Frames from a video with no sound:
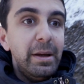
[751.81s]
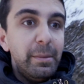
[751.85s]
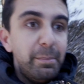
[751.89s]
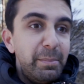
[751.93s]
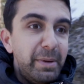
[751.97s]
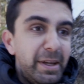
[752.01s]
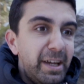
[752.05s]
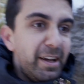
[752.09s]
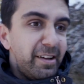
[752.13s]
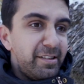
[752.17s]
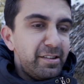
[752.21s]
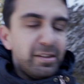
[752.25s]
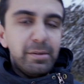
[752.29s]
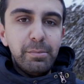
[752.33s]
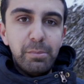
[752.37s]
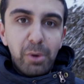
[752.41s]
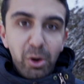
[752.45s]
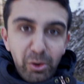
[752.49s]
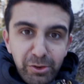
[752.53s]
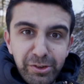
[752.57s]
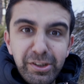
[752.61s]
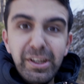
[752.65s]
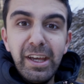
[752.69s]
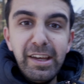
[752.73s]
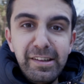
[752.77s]
because in
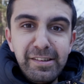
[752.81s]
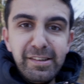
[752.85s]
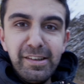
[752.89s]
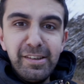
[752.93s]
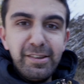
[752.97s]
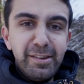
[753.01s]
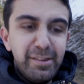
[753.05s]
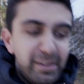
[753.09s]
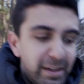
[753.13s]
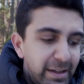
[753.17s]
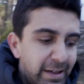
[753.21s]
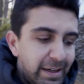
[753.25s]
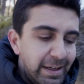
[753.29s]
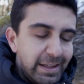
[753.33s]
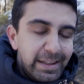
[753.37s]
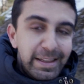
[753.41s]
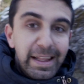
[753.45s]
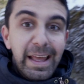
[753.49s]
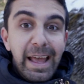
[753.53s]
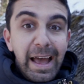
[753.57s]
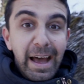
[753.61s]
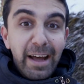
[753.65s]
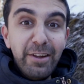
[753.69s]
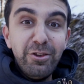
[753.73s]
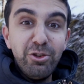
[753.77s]
most cases
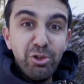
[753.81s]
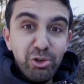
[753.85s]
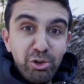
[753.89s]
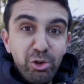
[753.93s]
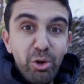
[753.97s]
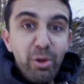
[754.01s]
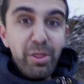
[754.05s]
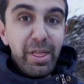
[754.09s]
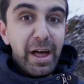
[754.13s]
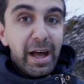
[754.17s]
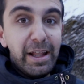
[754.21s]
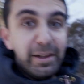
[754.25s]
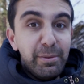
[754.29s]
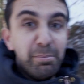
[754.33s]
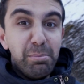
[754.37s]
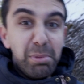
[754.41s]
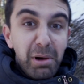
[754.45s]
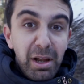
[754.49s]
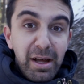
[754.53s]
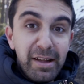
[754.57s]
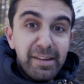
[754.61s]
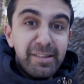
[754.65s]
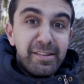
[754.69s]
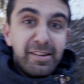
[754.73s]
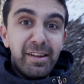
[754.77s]
they had to do that,
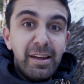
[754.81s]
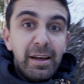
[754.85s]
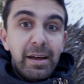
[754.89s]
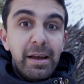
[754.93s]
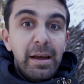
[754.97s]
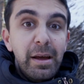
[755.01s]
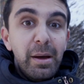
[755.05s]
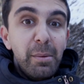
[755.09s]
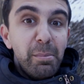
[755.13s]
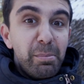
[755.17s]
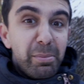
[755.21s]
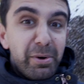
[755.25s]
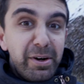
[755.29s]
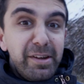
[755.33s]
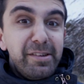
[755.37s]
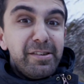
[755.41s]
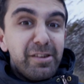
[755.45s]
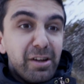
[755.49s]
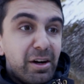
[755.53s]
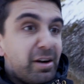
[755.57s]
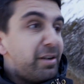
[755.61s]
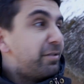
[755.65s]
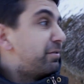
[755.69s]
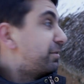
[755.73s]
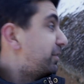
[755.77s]
plus
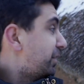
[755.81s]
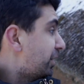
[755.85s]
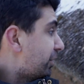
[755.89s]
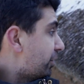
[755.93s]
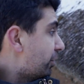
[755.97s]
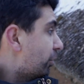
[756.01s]
preserve their